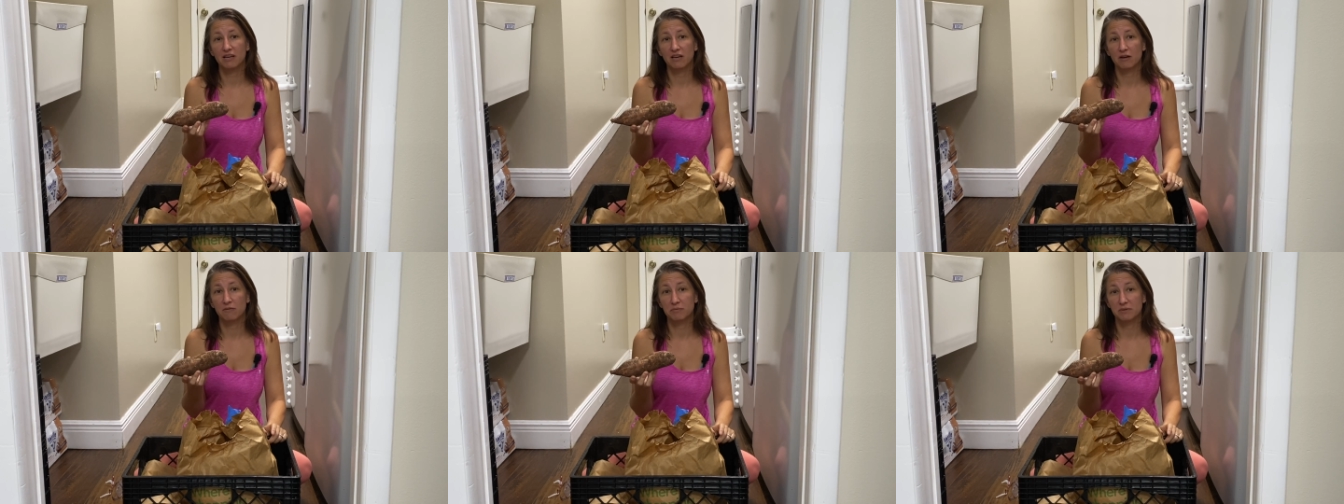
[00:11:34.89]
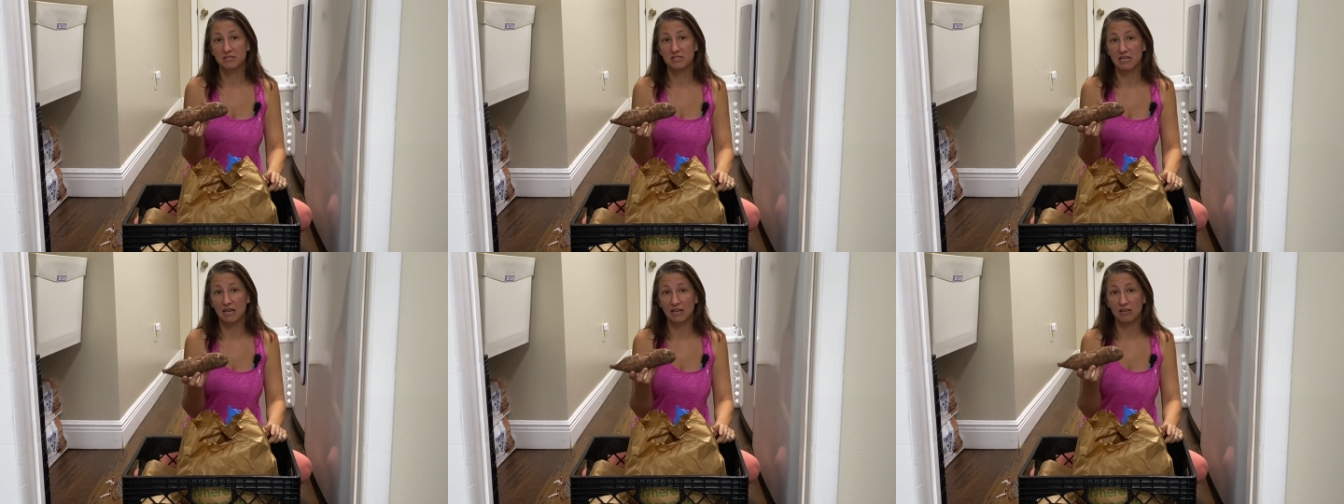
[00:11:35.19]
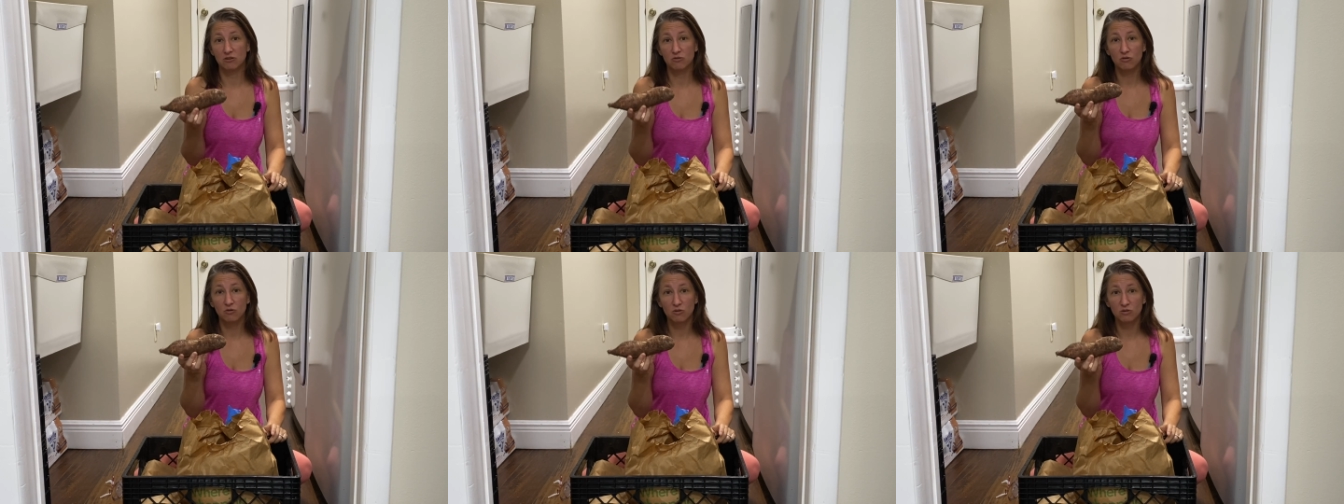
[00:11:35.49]
a
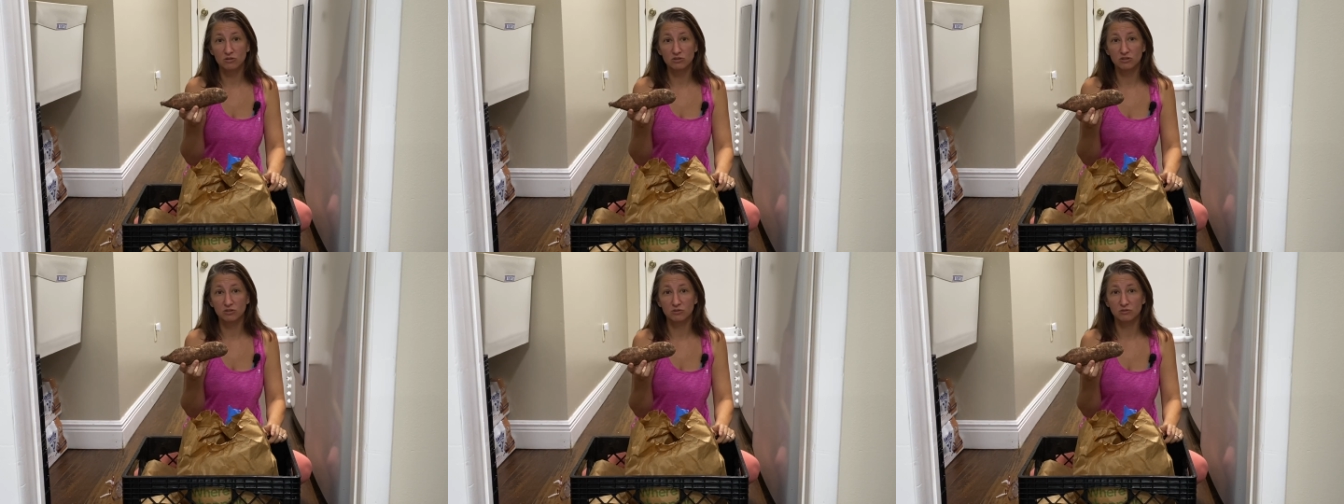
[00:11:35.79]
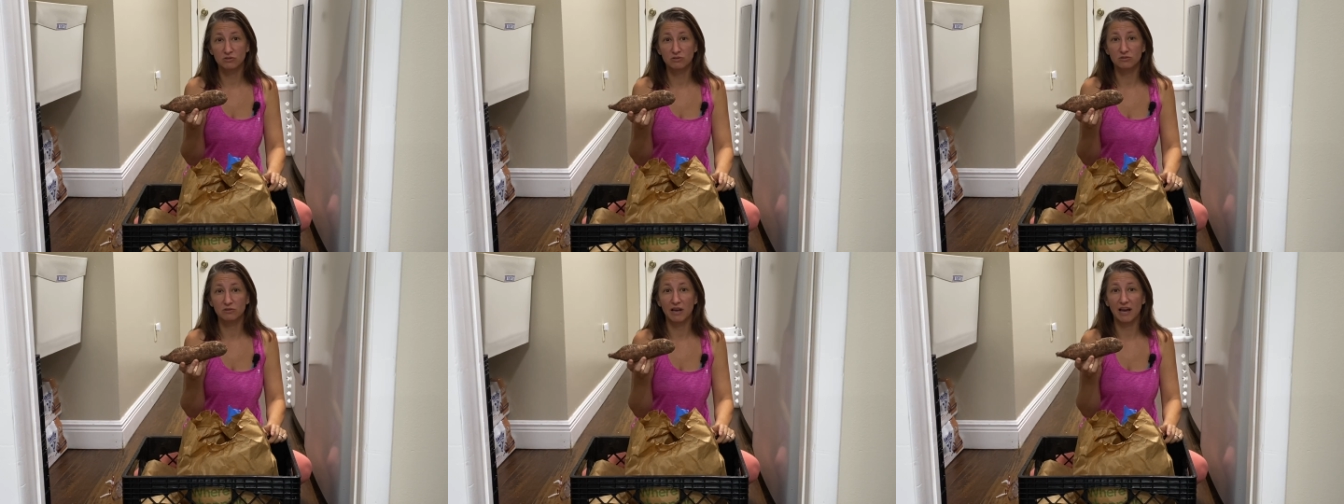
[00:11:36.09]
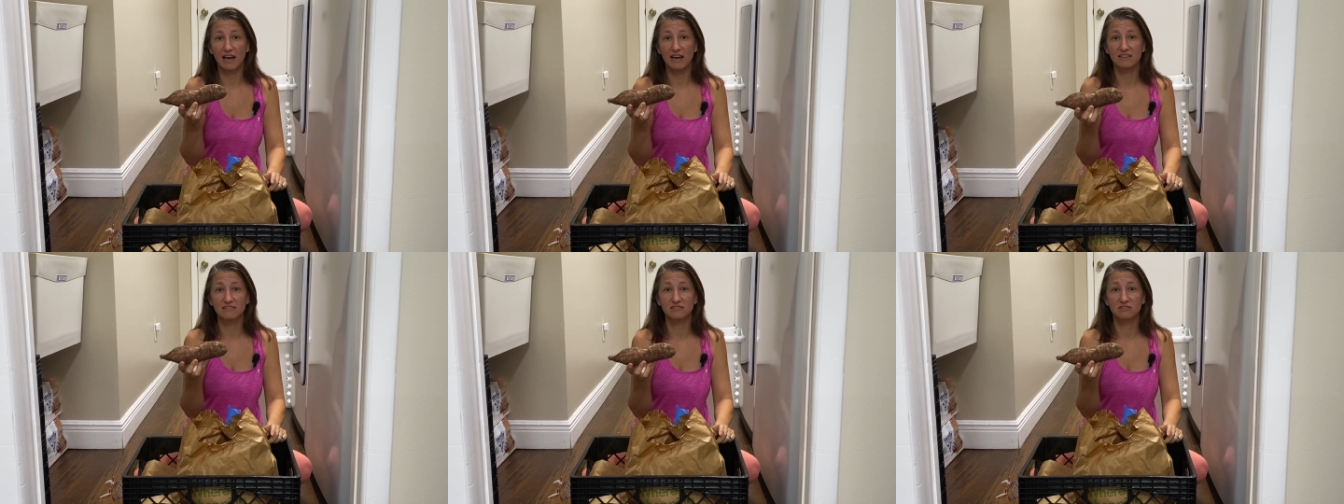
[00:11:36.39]
potato or two
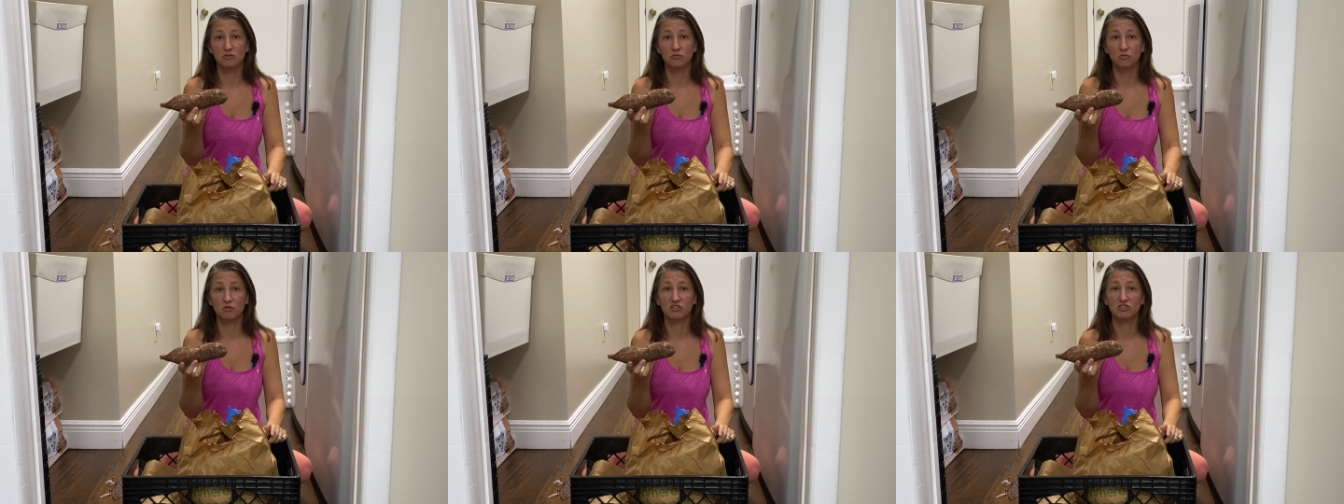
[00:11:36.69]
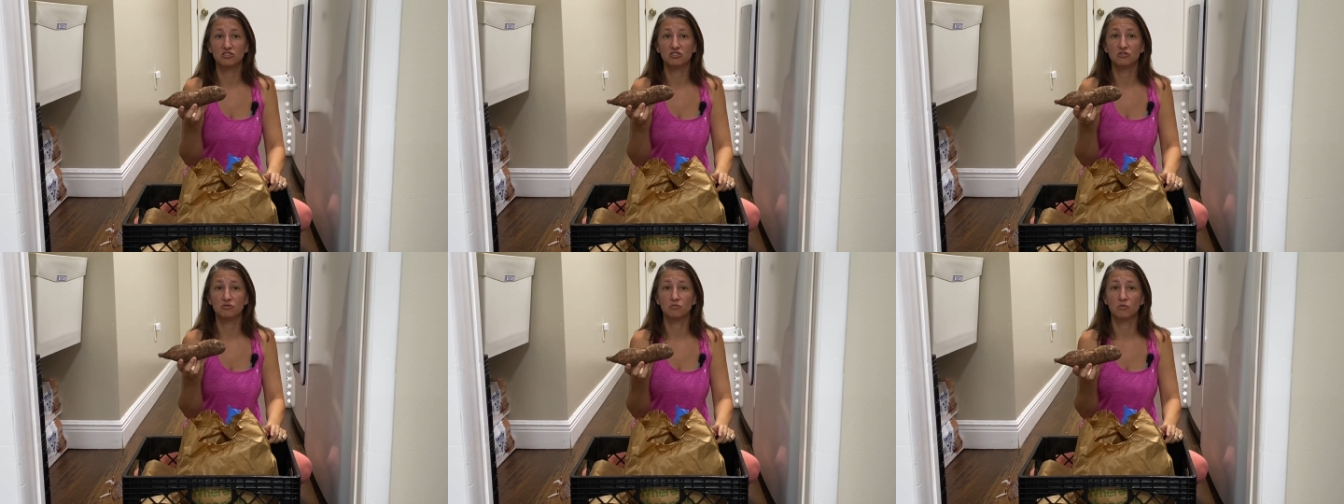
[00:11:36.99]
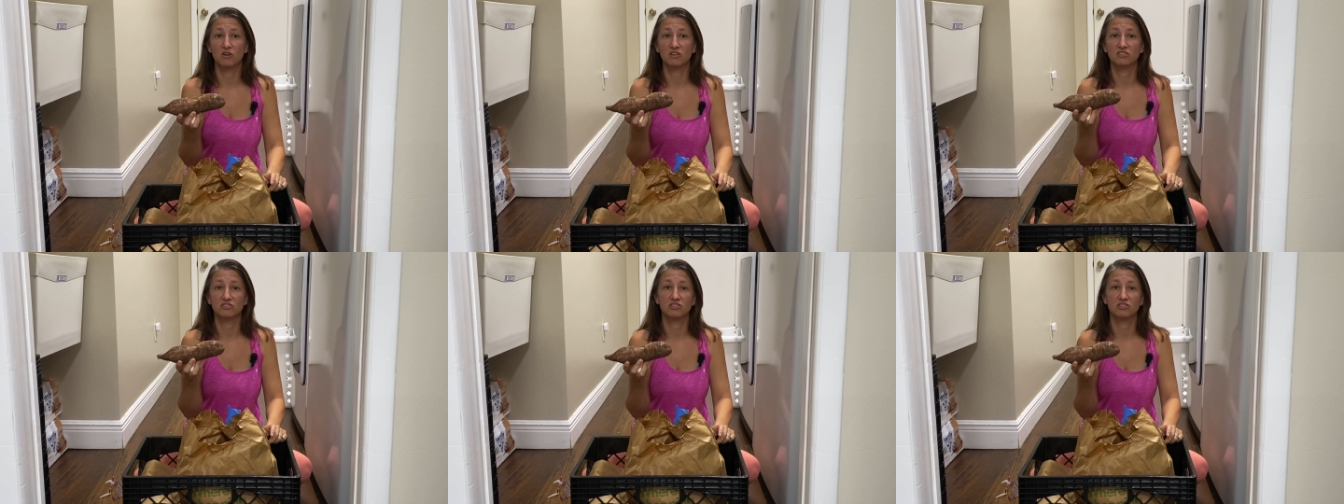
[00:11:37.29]
as the ones you want